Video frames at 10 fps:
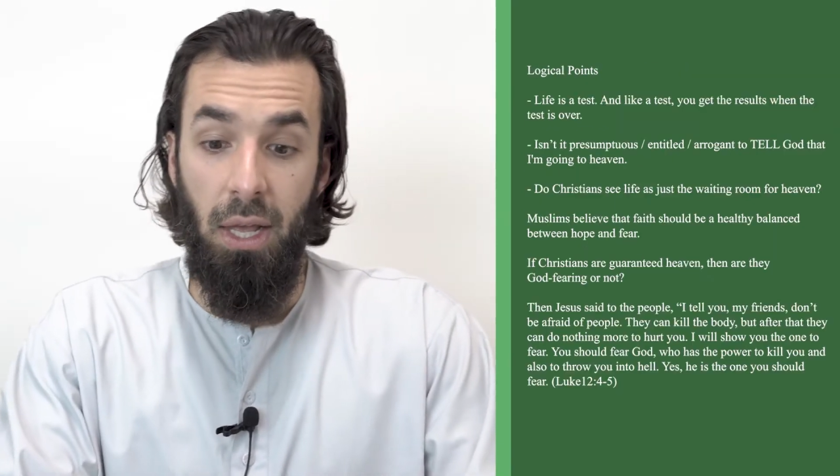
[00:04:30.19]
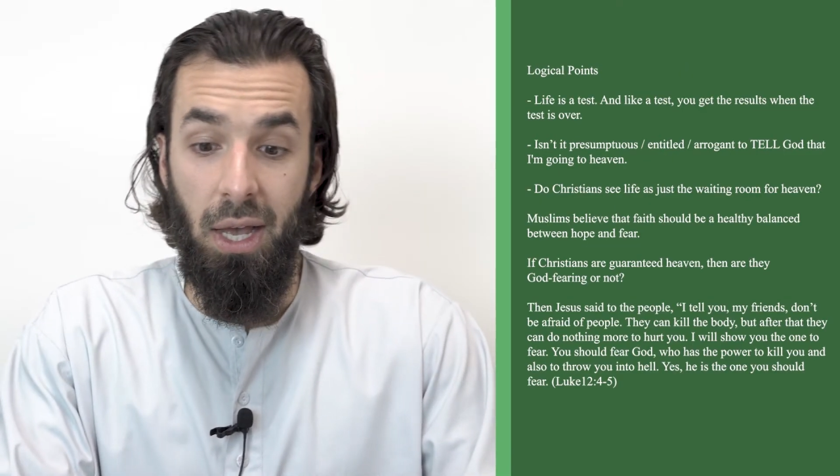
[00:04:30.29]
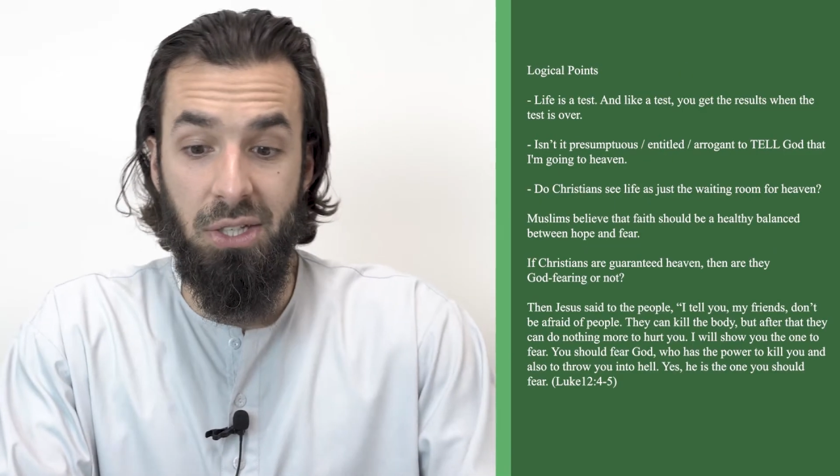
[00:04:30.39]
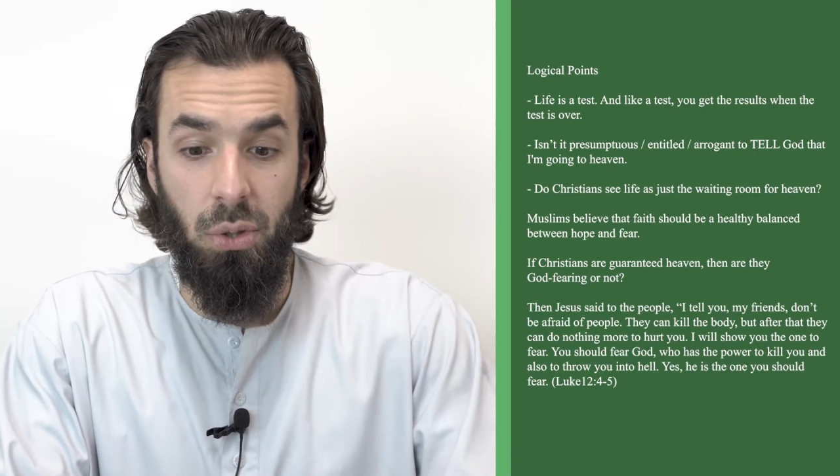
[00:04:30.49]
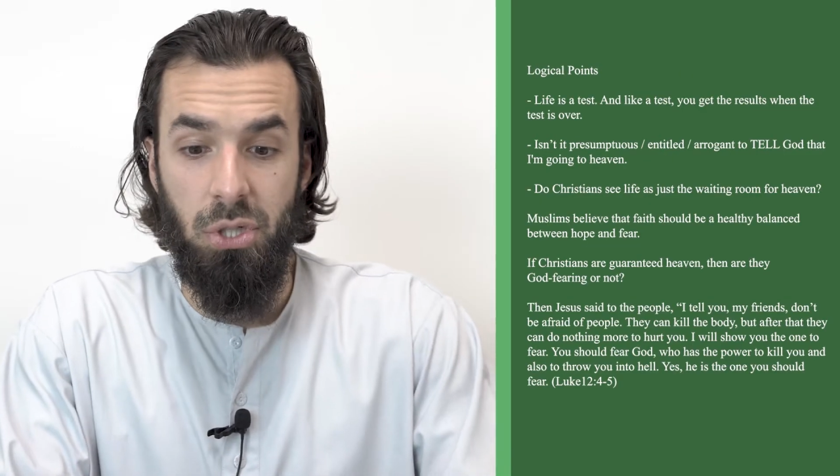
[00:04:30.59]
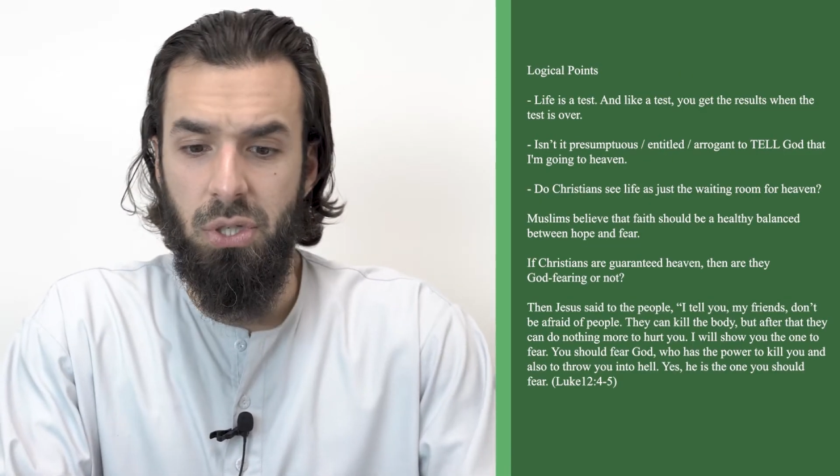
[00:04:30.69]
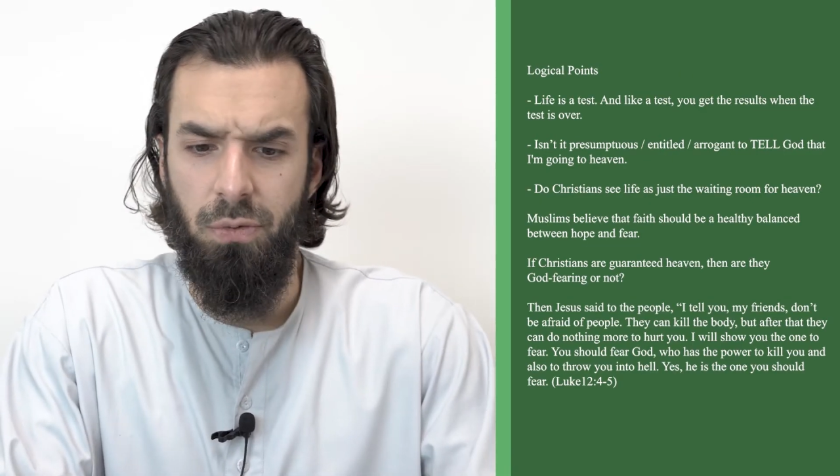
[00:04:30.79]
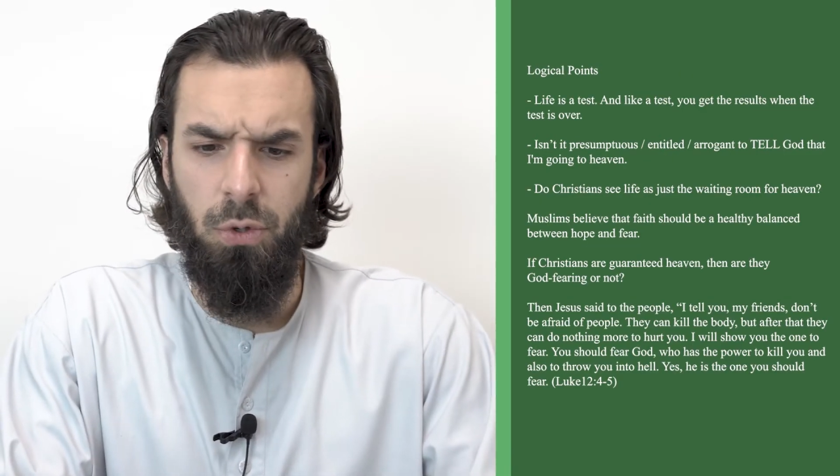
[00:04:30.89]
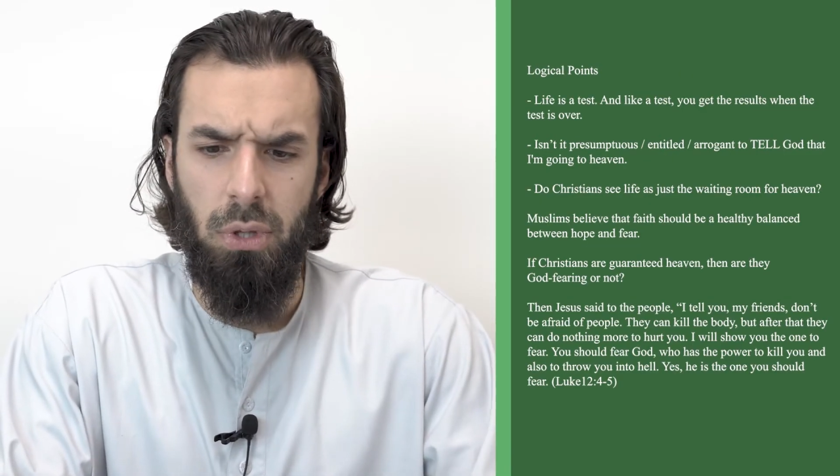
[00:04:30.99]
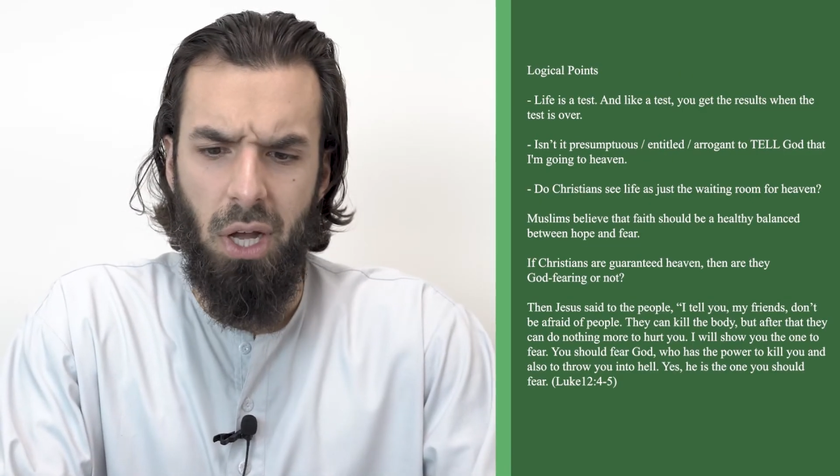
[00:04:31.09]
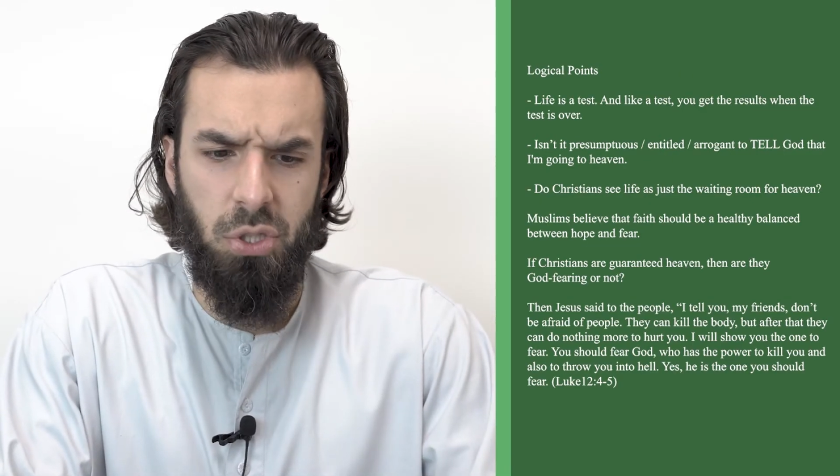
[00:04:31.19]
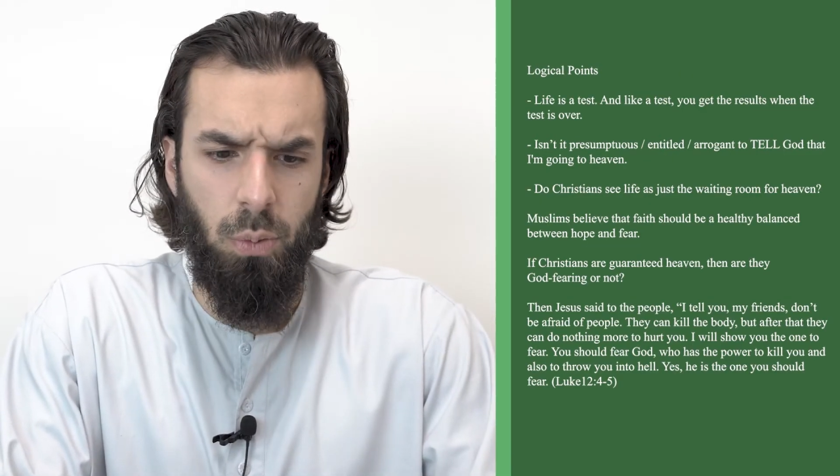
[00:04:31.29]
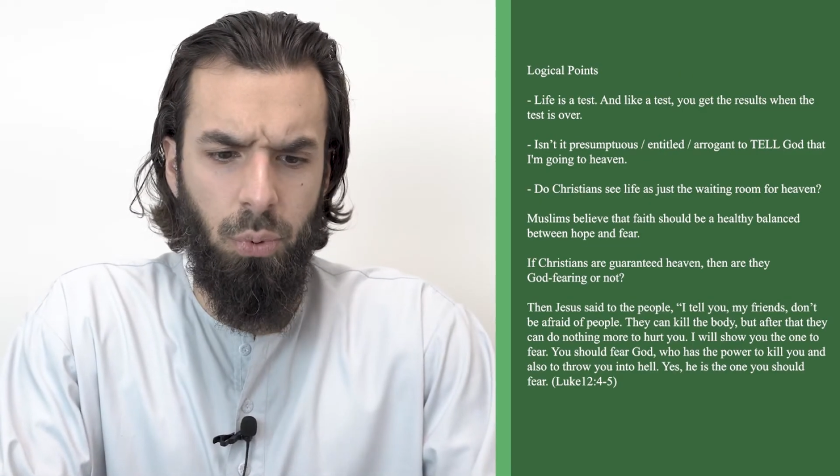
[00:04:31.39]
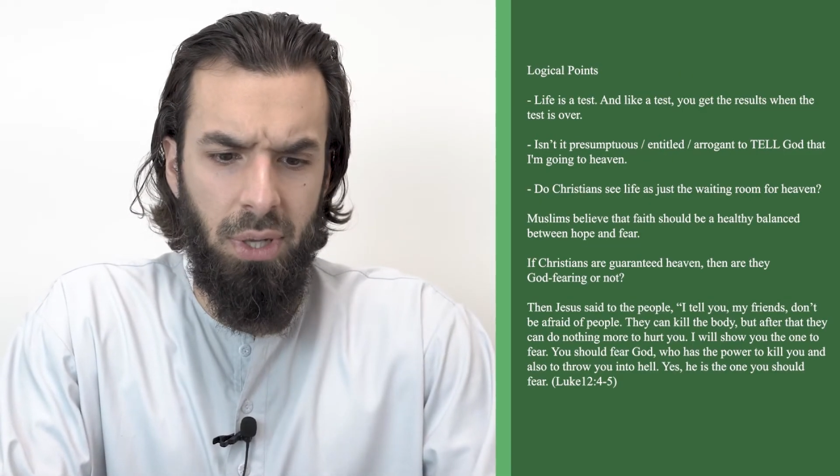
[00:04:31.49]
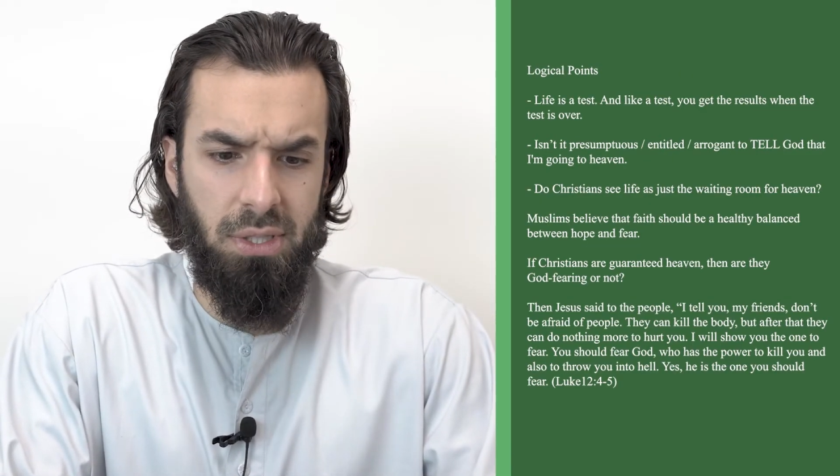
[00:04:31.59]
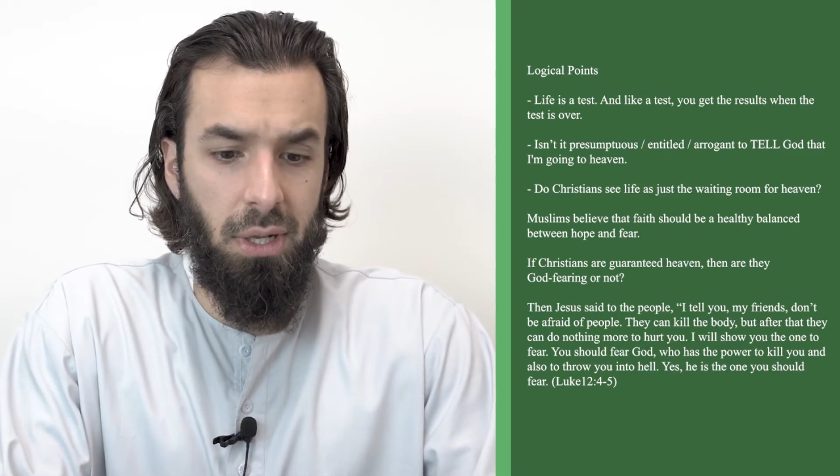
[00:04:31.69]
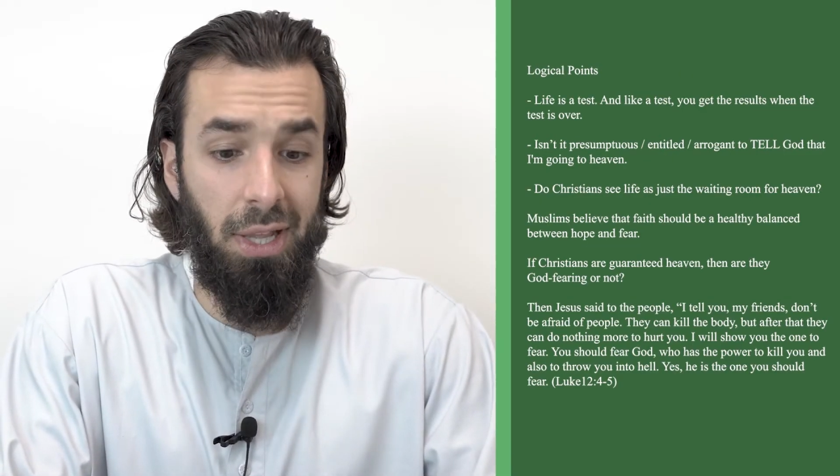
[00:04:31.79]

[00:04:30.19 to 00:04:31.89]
And so just a few logical points.